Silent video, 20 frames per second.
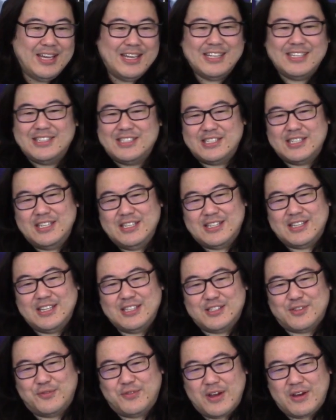It's it,
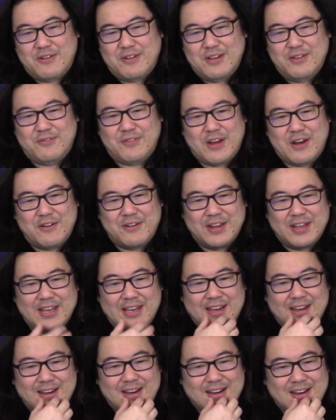it's a very very